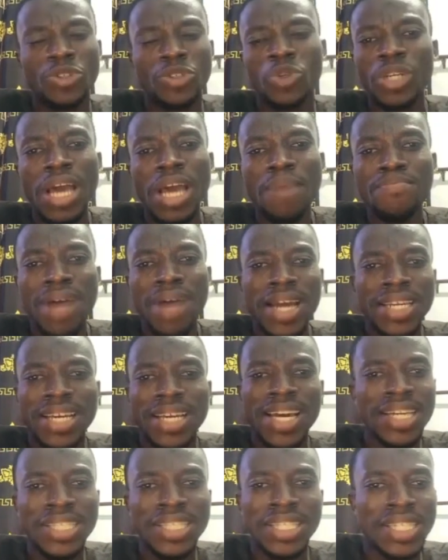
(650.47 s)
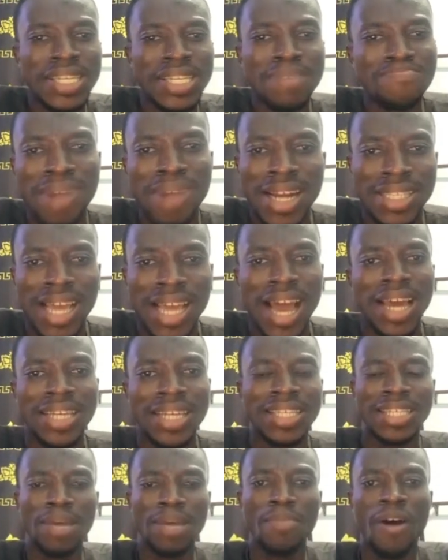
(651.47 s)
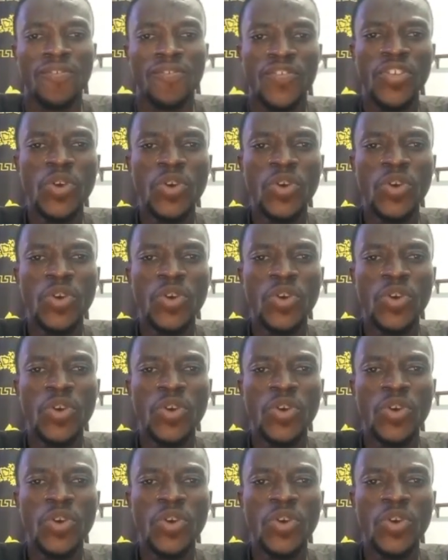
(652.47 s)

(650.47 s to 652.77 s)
to them education didn't matter. It is about